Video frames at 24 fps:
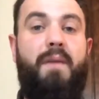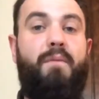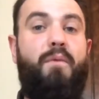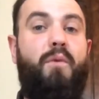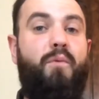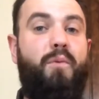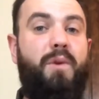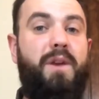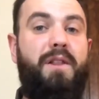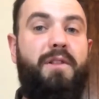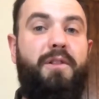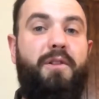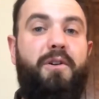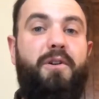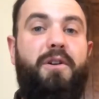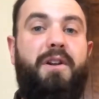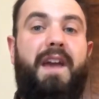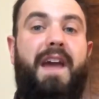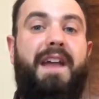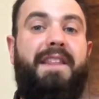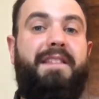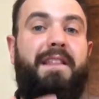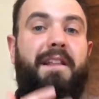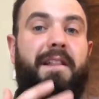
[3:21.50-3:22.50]
when we look
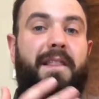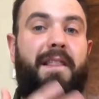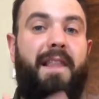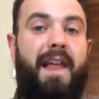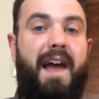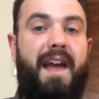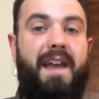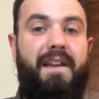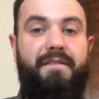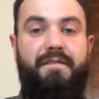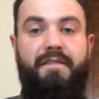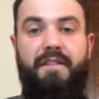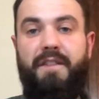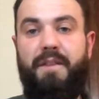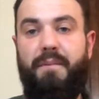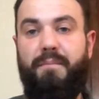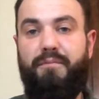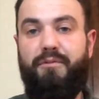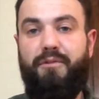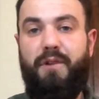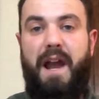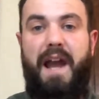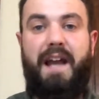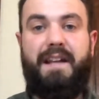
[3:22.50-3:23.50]
at the life and the
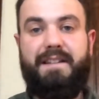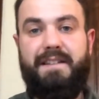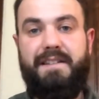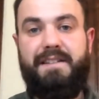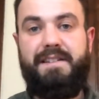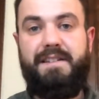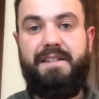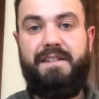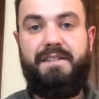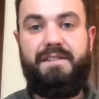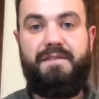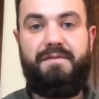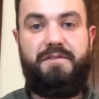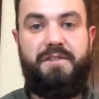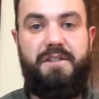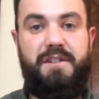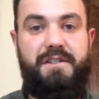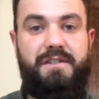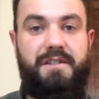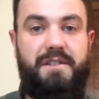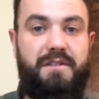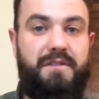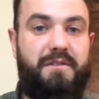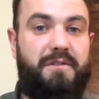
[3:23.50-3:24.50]
practices of
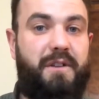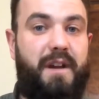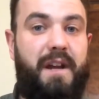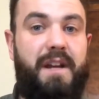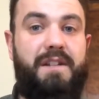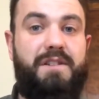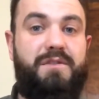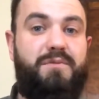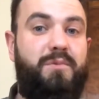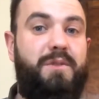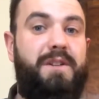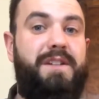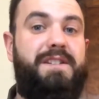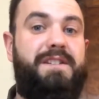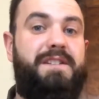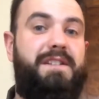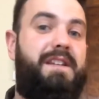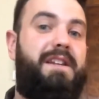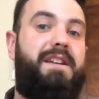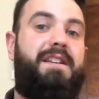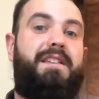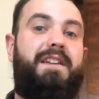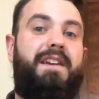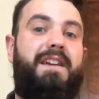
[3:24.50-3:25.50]
Jesus Christ, we
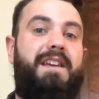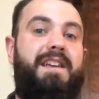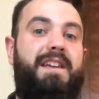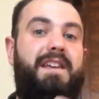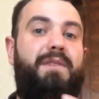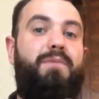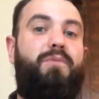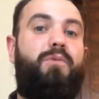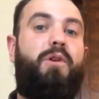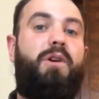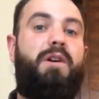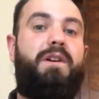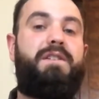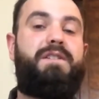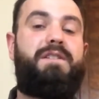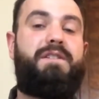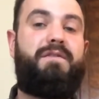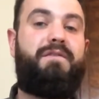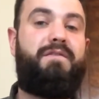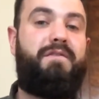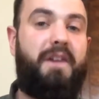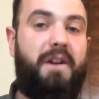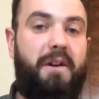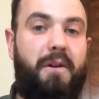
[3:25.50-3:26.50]
see that he was a
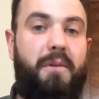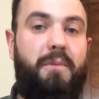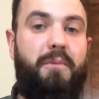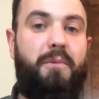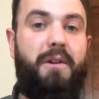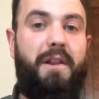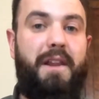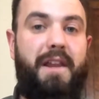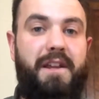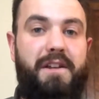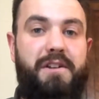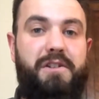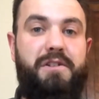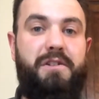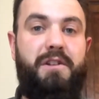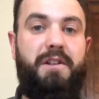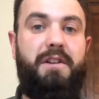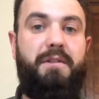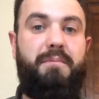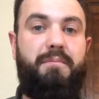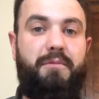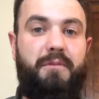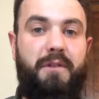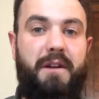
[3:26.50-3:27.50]
very
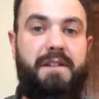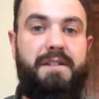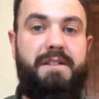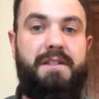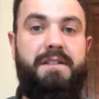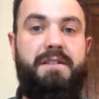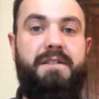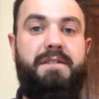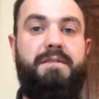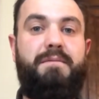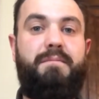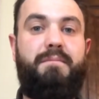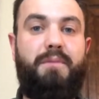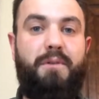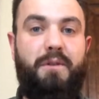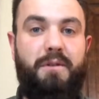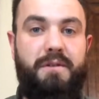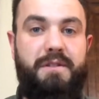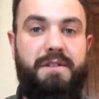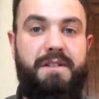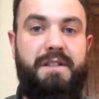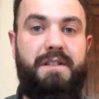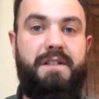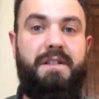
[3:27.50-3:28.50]
relationally present
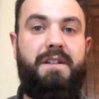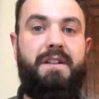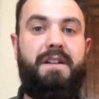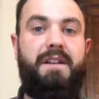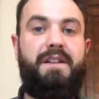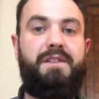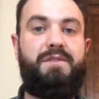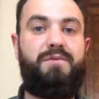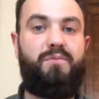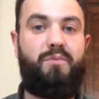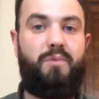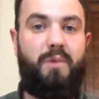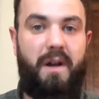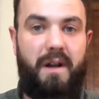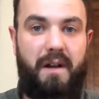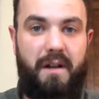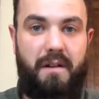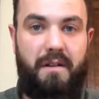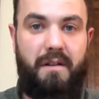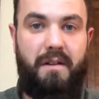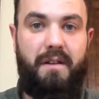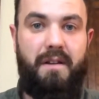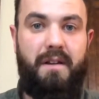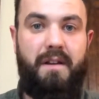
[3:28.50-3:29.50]
person as
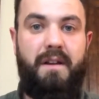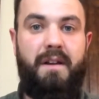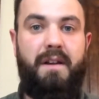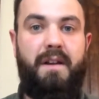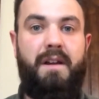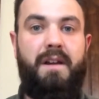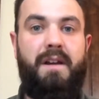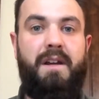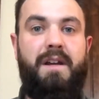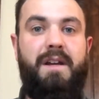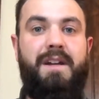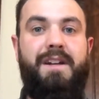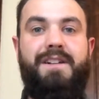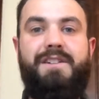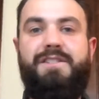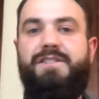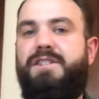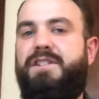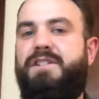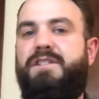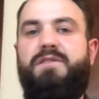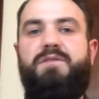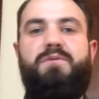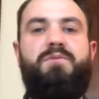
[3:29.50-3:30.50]
well.
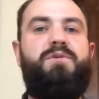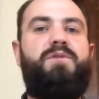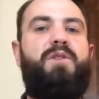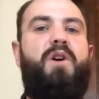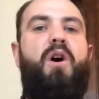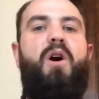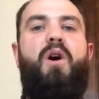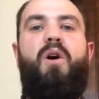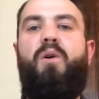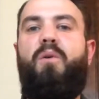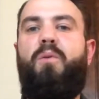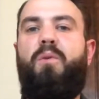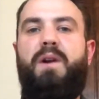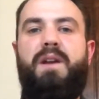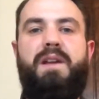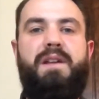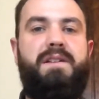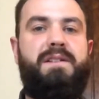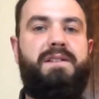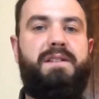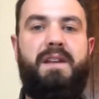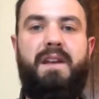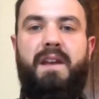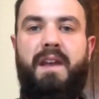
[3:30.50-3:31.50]
Jesus was
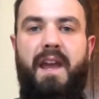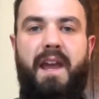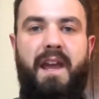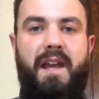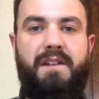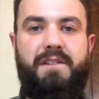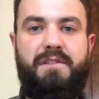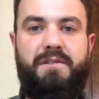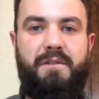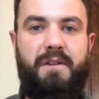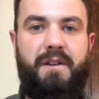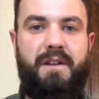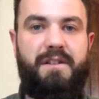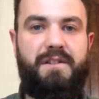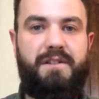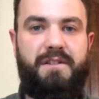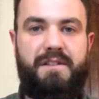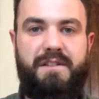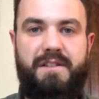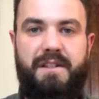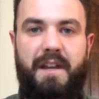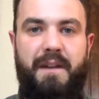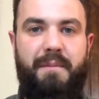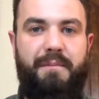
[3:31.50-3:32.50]
always answering his
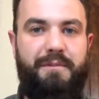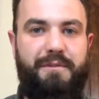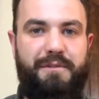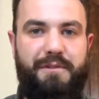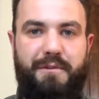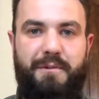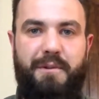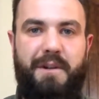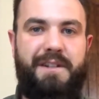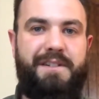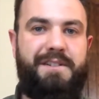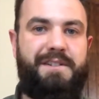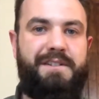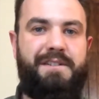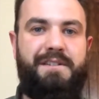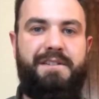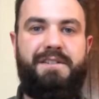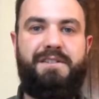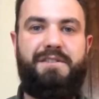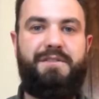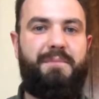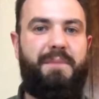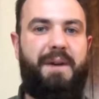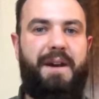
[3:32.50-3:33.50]
disciples'
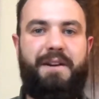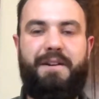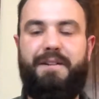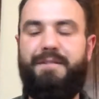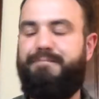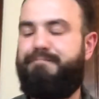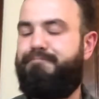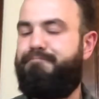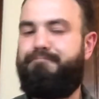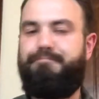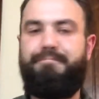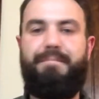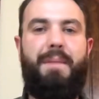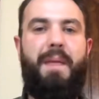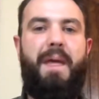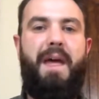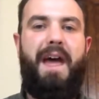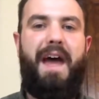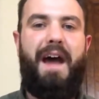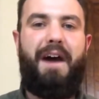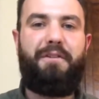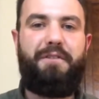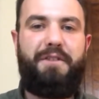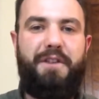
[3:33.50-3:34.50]
questions, no matter
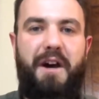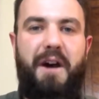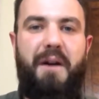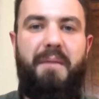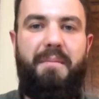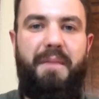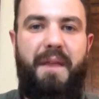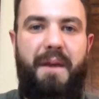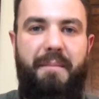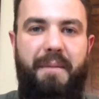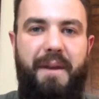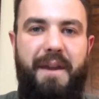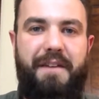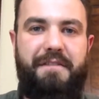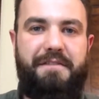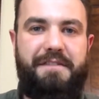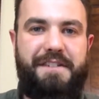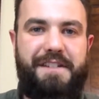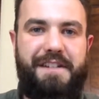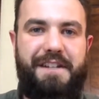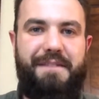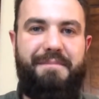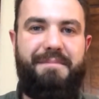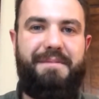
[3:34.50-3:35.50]
how dumb they may have
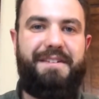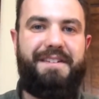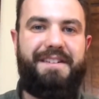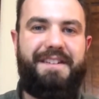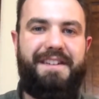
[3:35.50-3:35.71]
seemed.